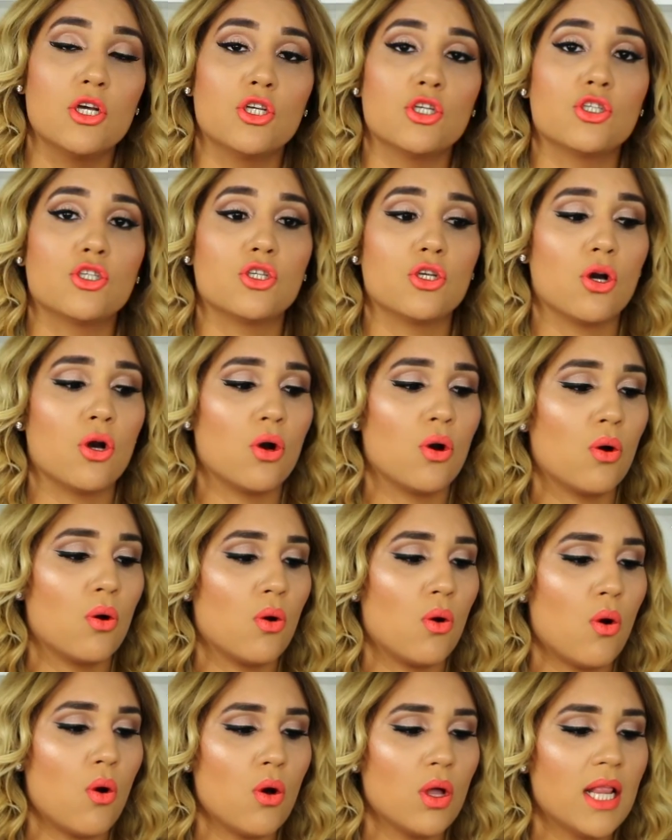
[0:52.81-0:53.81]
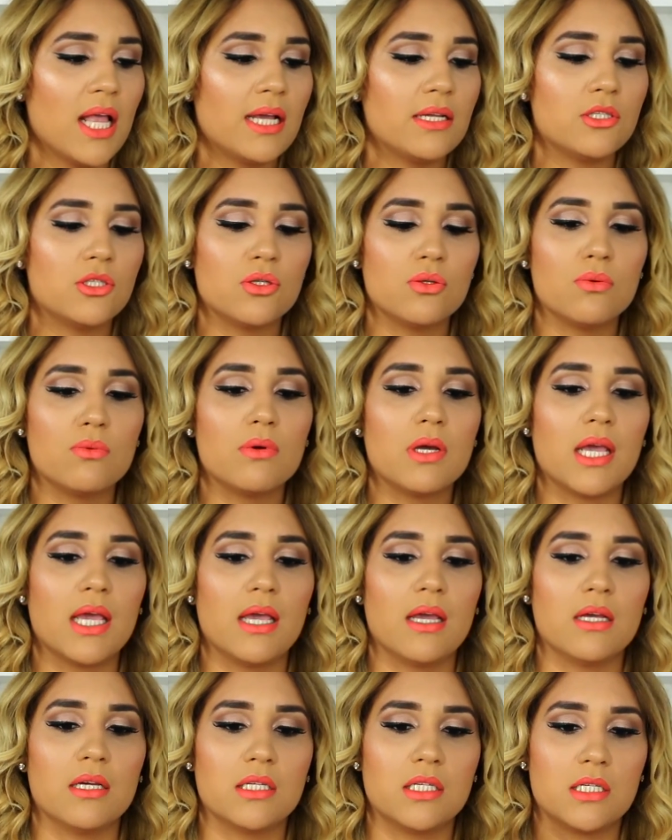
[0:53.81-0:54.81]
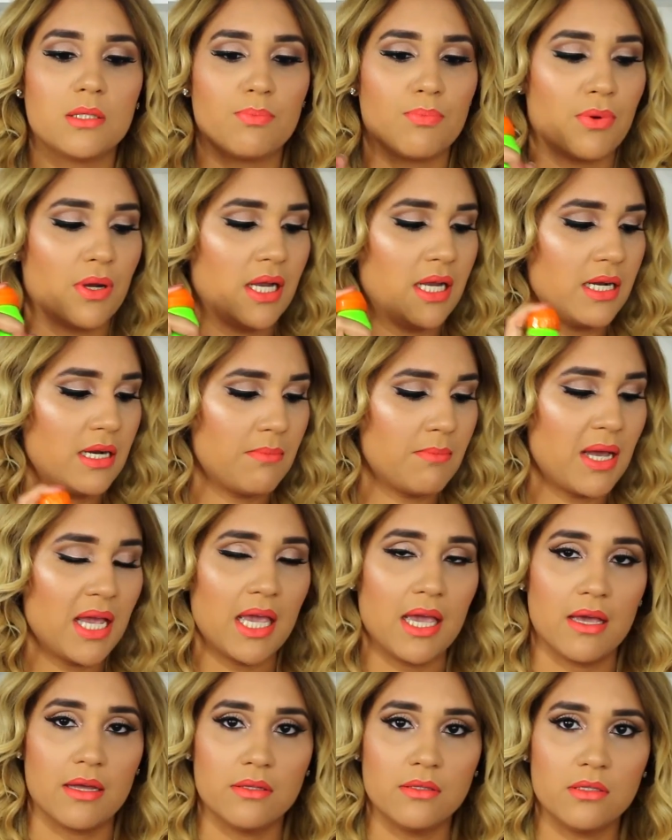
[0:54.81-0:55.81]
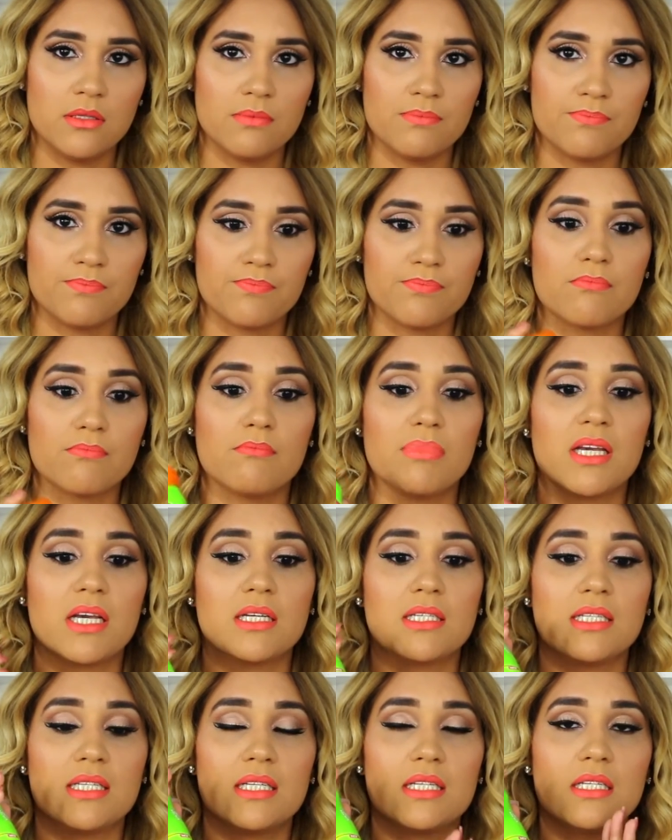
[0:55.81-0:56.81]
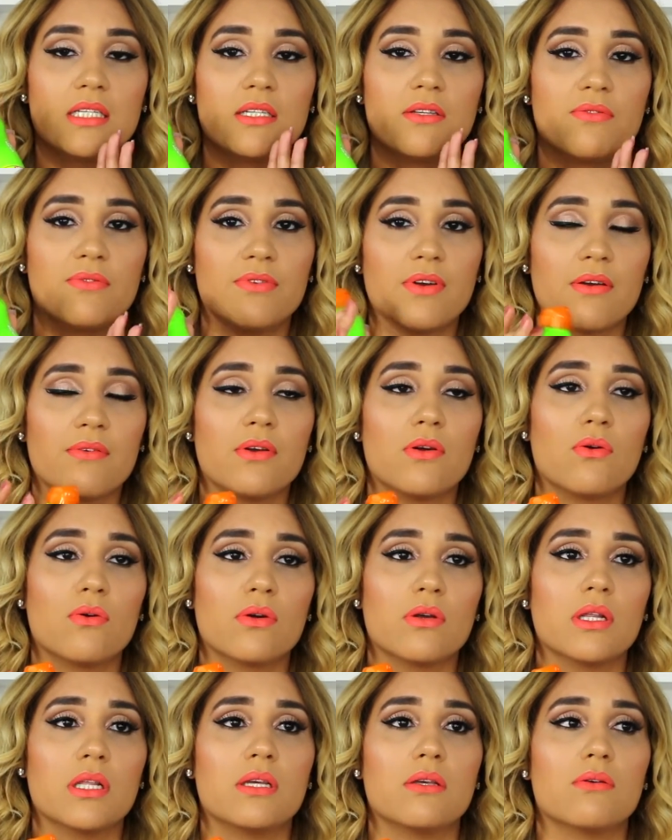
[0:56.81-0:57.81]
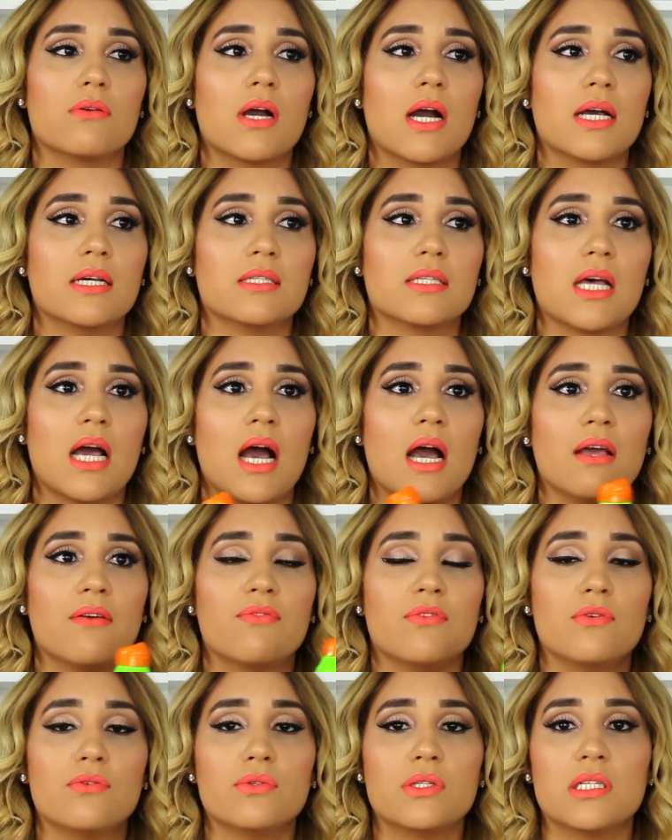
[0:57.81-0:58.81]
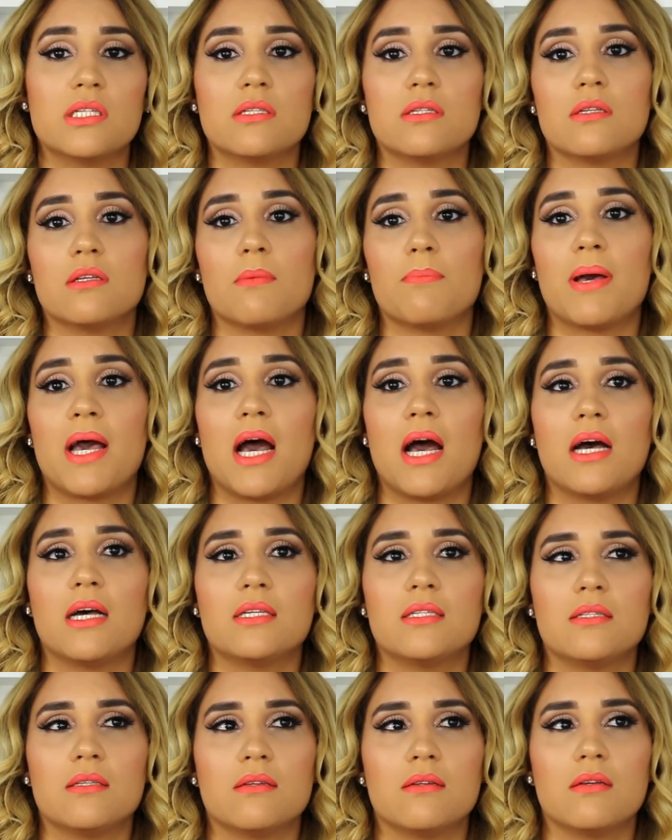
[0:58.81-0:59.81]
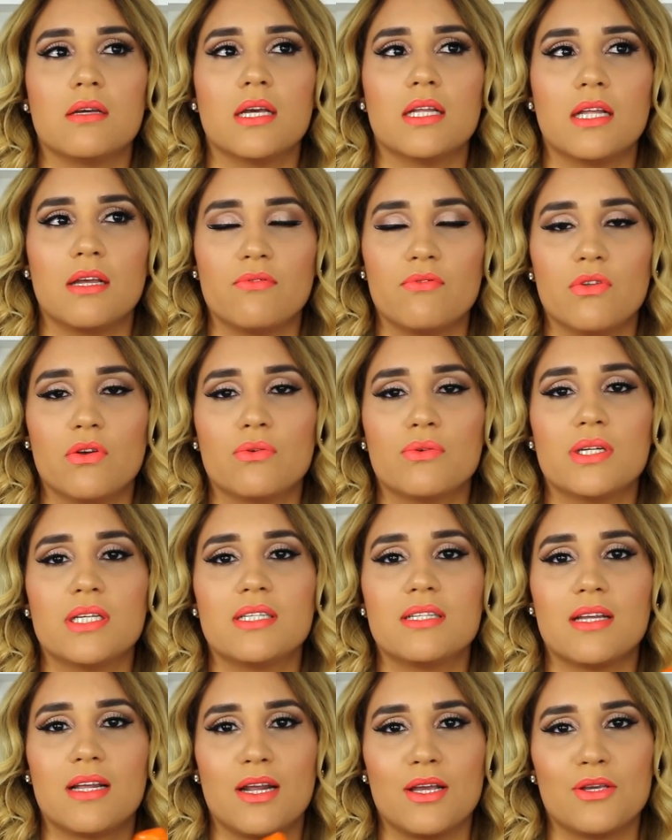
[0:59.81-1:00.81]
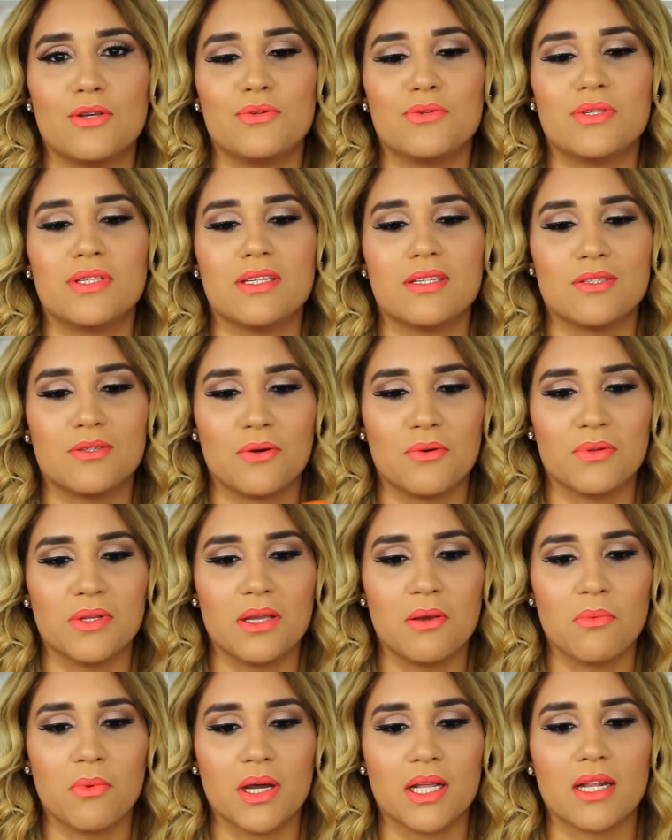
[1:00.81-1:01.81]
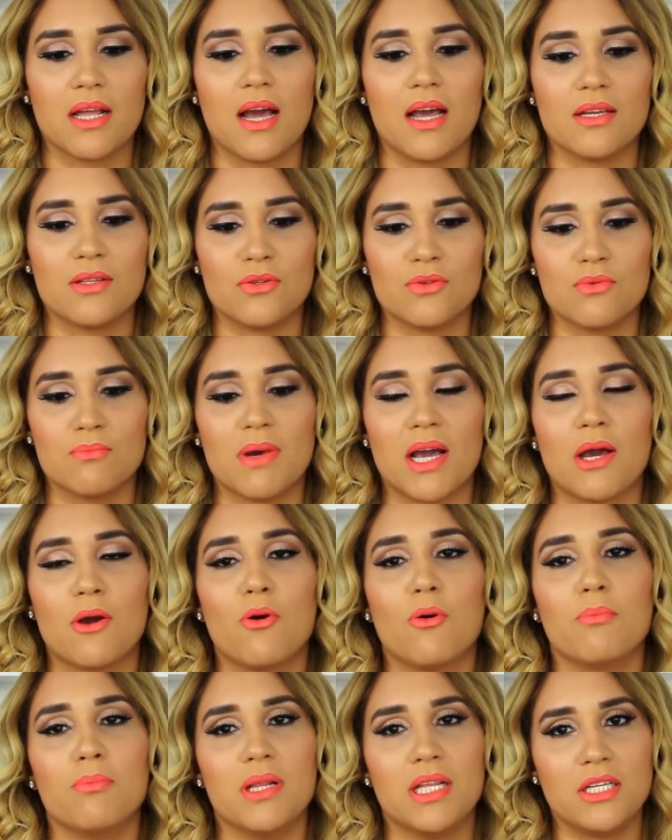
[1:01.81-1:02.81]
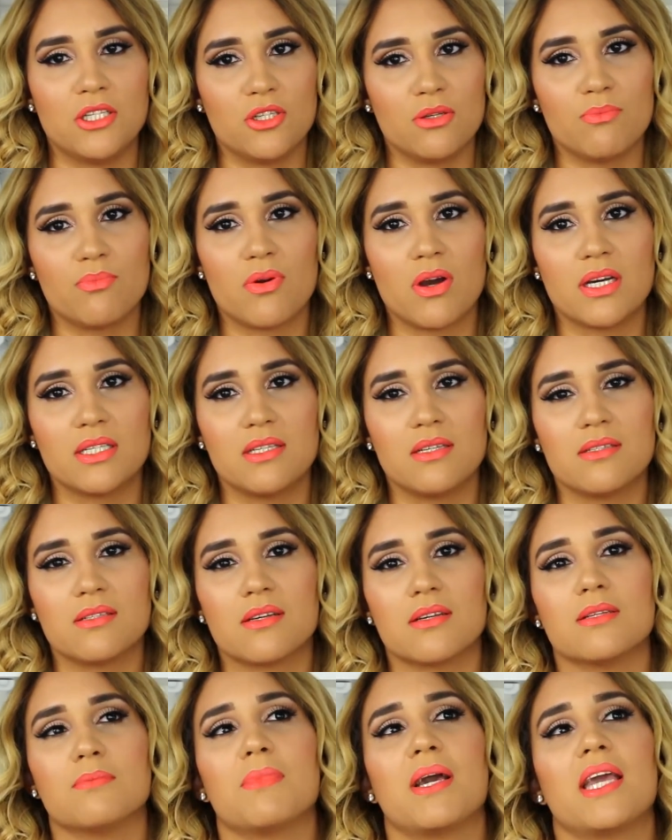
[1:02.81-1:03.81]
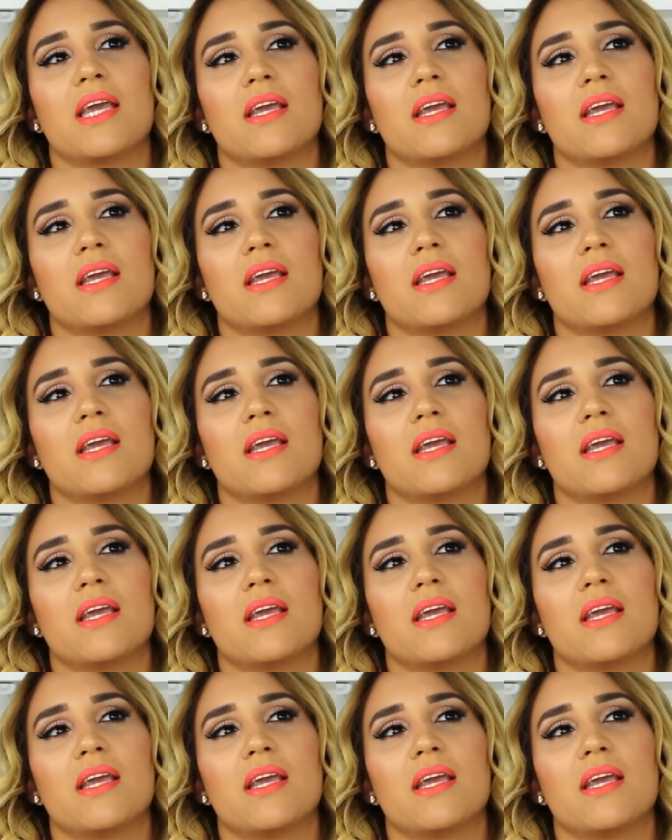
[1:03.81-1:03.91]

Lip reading: So all I do is spray it in my hand, because this is very oily, you guys. I've used this in the past and I've noticed that I use this only when I do my whole bleaching process because my